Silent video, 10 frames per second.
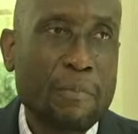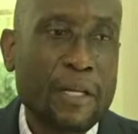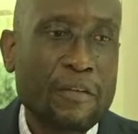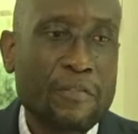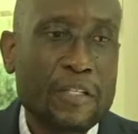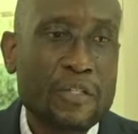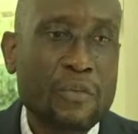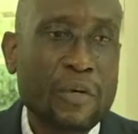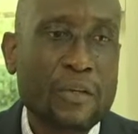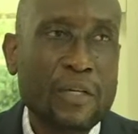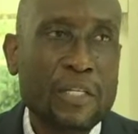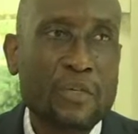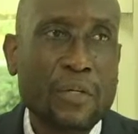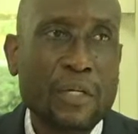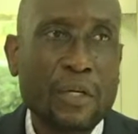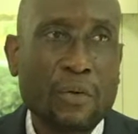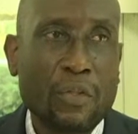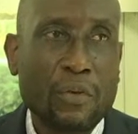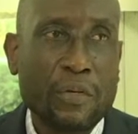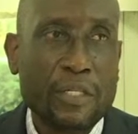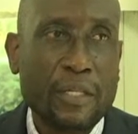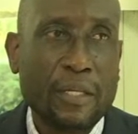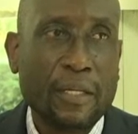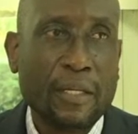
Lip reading: Benefits Regulatory Authority.